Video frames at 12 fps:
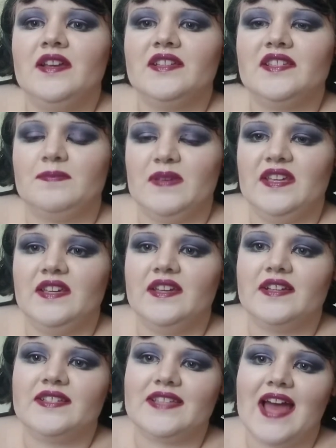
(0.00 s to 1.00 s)

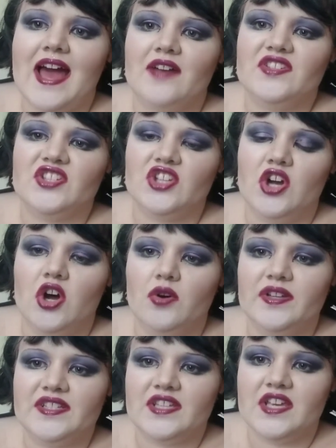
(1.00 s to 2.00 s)
speaks out so
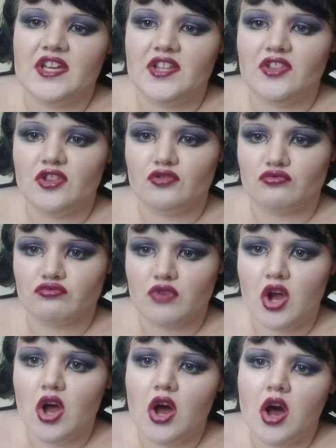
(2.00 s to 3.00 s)
is in the
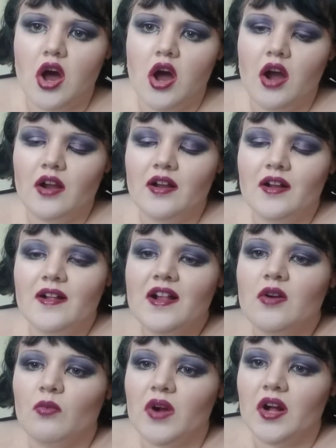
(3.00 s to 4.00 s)
wrong.
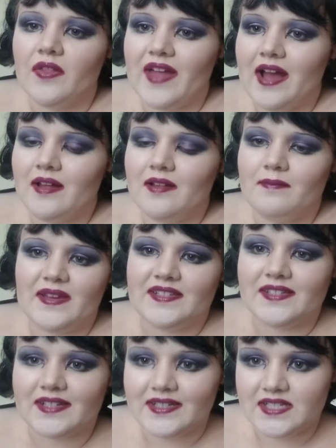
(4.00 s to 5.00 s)
Well, that
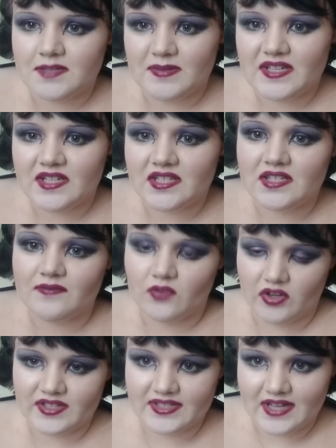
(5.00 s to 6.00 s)
basically speaks
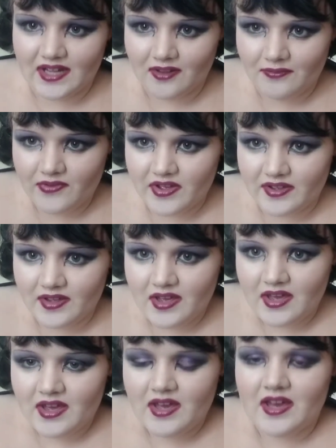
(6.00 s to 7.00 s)
for itself
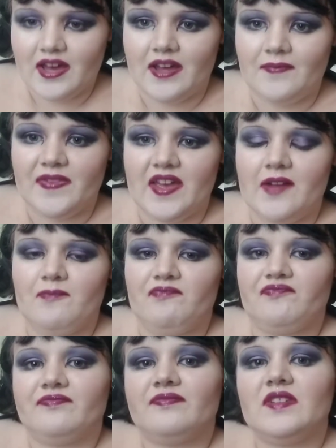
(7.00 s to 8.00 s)
and
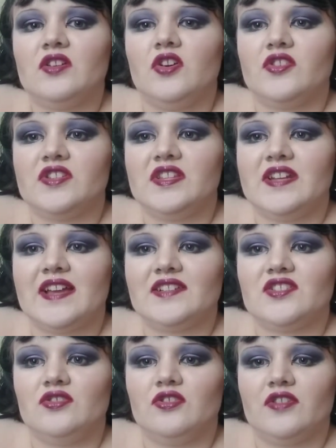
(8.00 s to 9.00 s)
then on to the
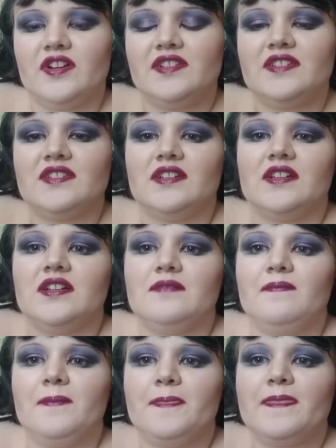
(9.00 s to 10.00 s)
next chorus.
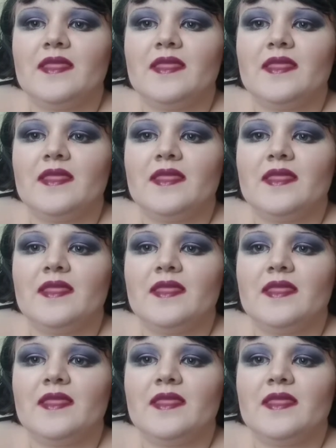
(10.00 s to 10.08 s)
Um,